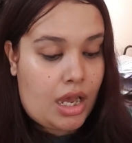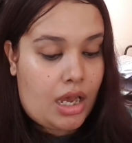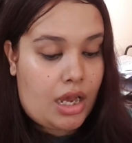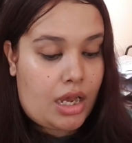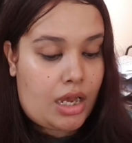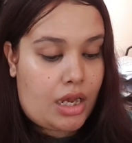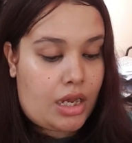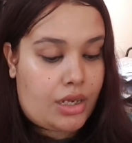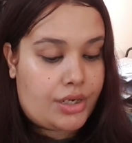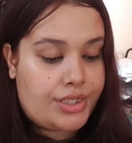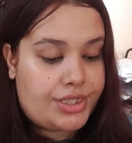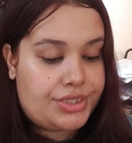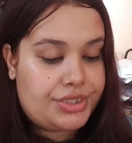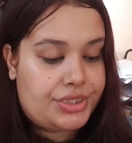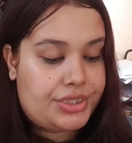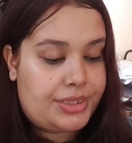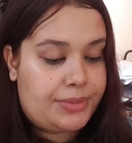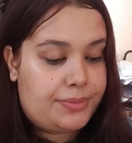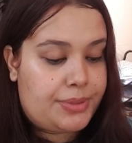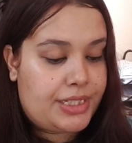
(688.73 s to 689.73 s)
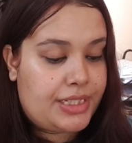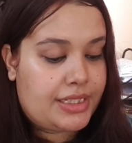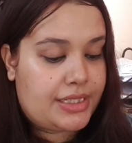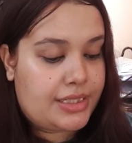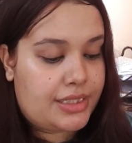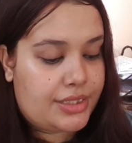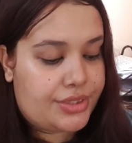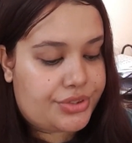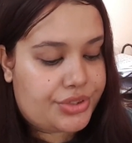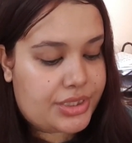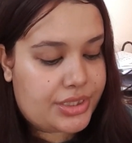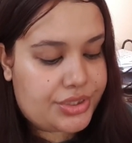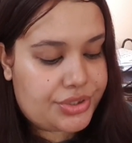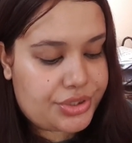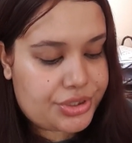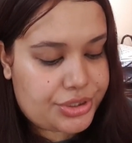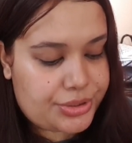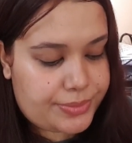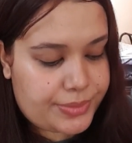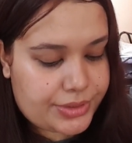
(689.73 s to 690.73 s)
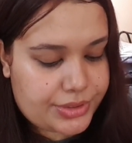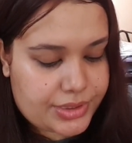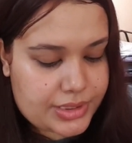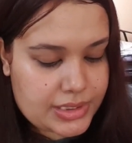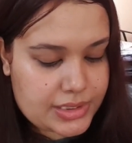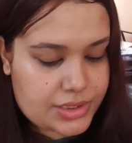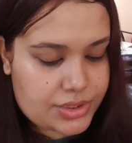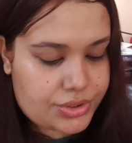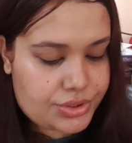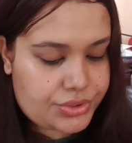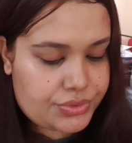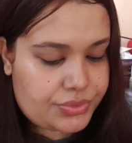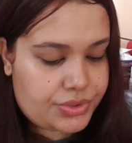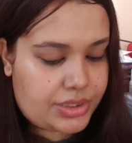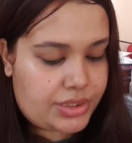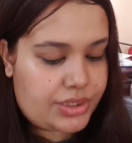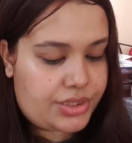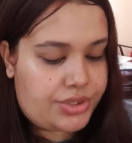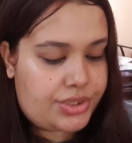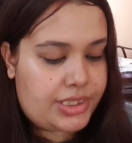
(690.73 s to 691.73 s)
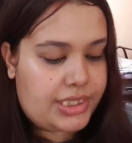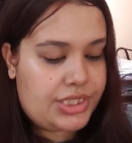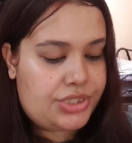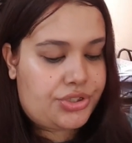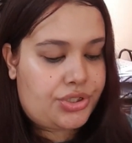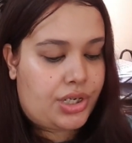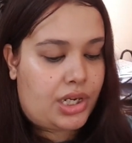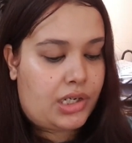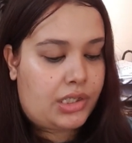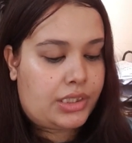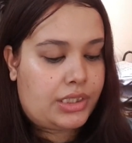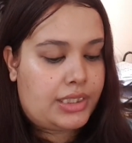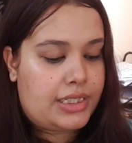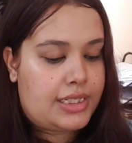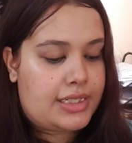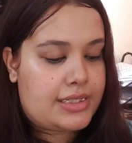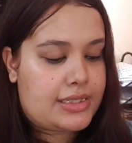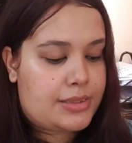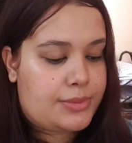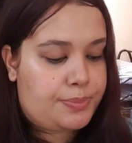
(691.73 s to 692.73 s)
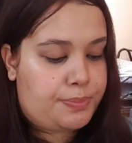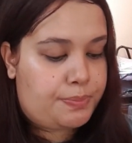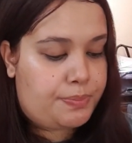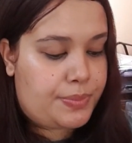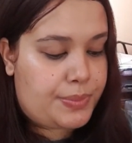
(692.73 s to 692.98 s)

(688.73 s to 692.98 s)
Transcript: Written in plain English, the literature book cuts through the literary jargon and is